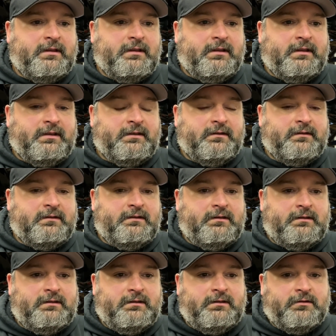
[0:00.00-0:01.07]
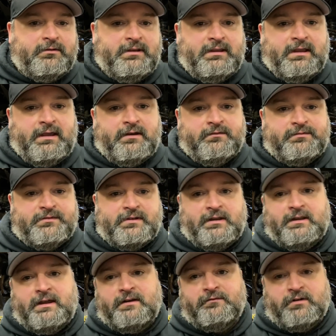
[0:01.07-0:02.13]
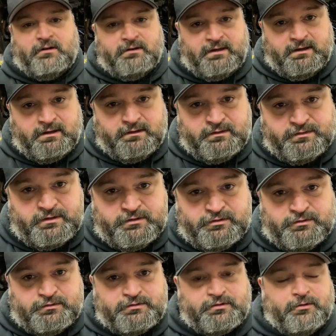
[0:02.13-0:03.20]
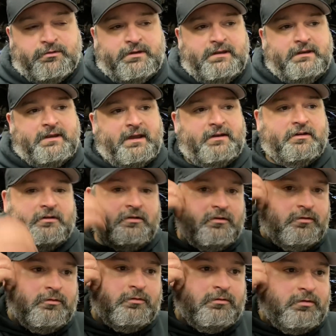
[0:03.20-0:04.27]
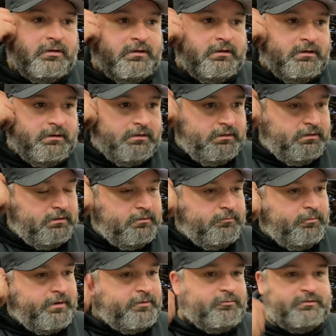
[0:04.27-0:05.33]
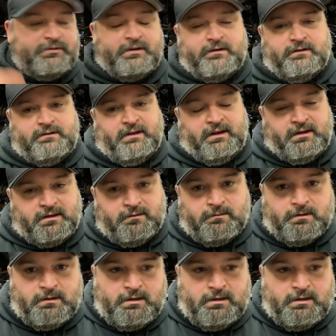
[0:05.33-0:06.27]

you know, he had a lot of R&D on these engines, so he kind of knew what it was going to take. And